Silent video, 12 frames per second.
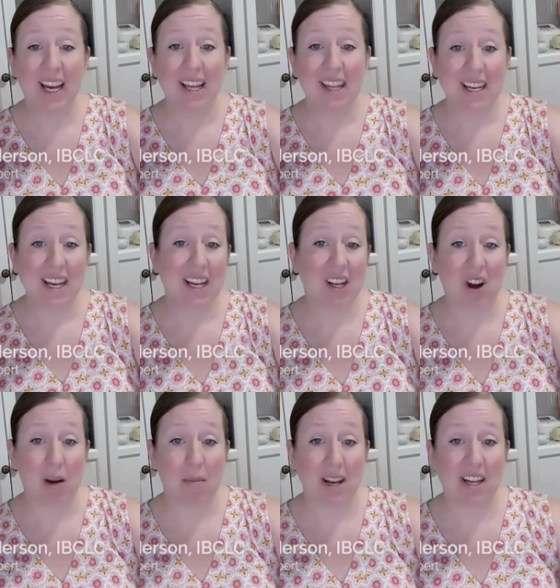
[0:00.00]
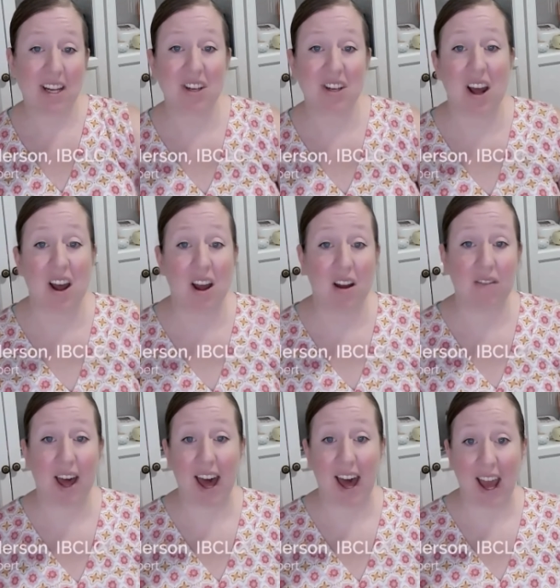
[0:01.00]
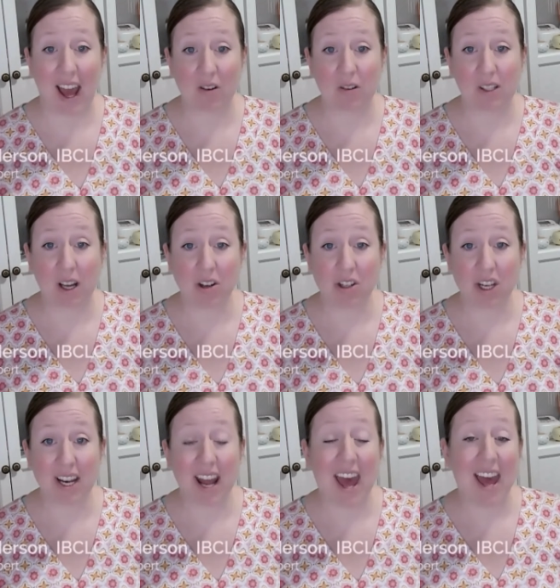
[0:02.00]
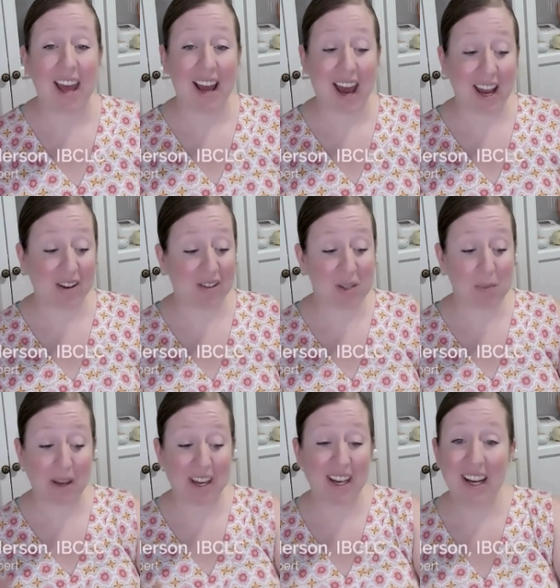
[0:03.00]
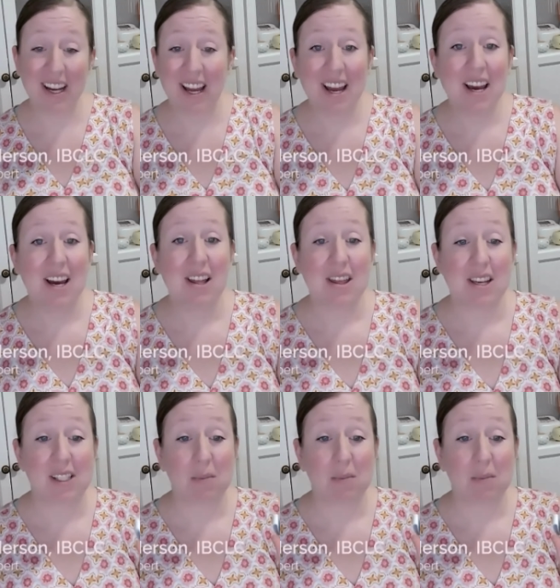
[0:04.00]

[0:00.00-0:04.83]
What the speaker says: they need a combination of higher suction and higher speed. This